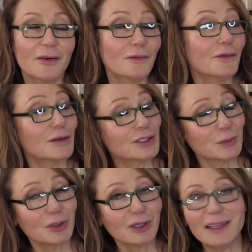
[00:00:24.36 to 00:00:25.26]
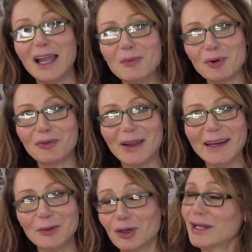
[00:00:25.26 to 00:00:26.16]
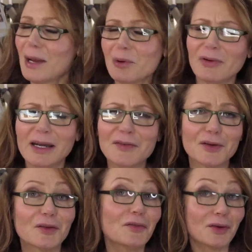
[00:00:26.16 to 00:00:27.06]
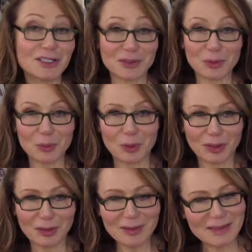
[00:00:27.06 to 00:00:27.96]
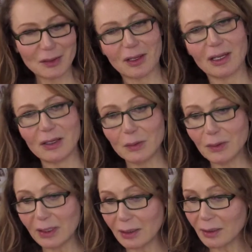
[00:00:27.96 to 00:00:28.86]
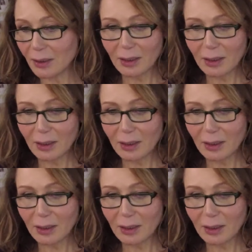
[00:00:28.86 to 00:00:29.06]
virtual camera ready, or camera ready for the virtual world, so that you can